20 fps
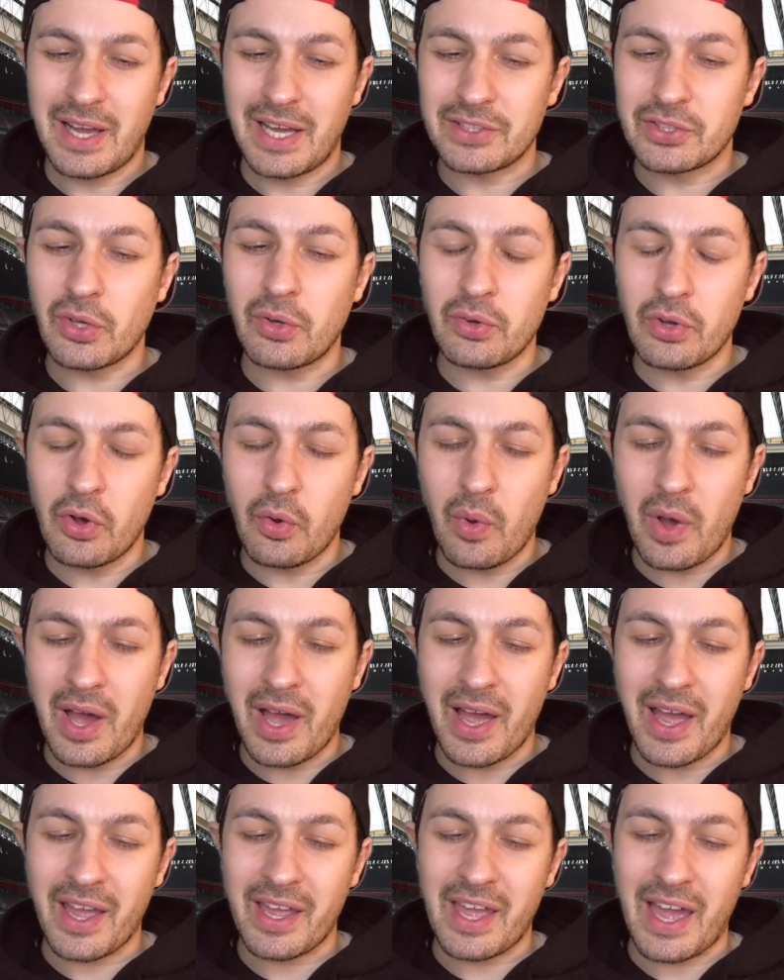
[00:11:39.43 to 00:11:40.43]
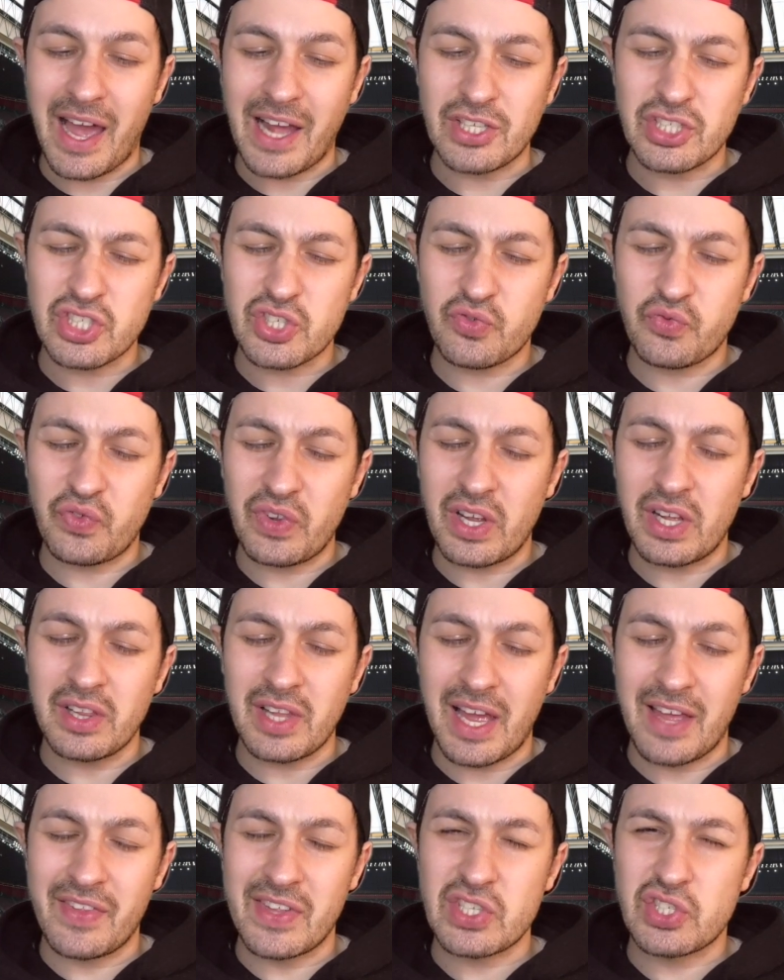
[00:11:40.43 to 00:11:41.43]
I don't know why. I just feel
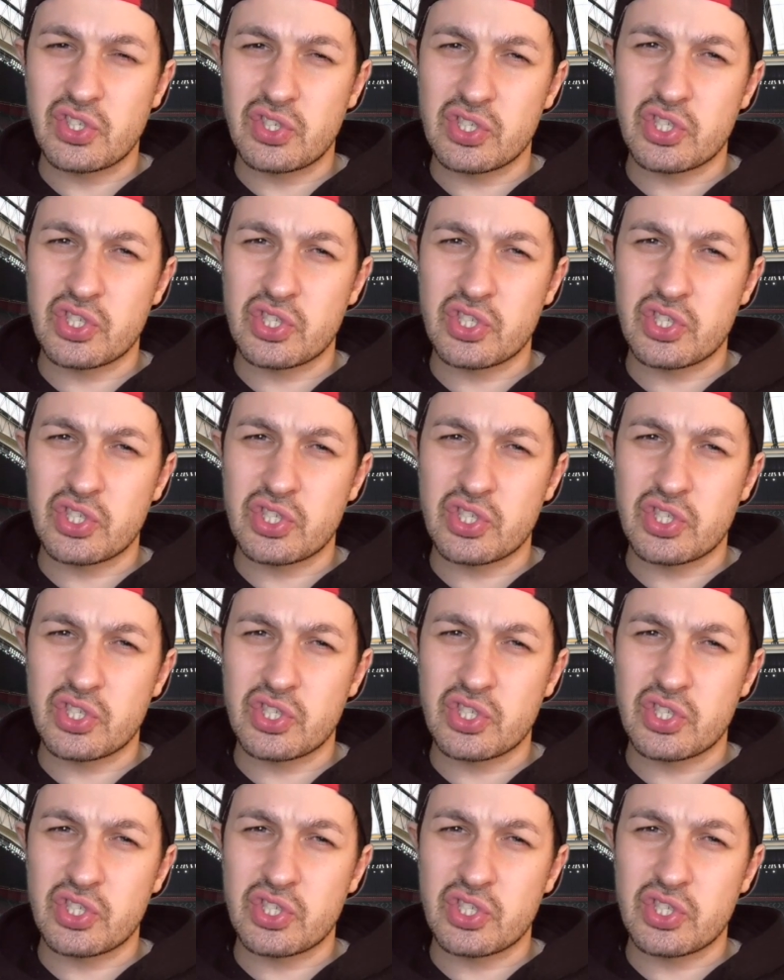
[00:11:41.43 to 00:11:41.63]
like this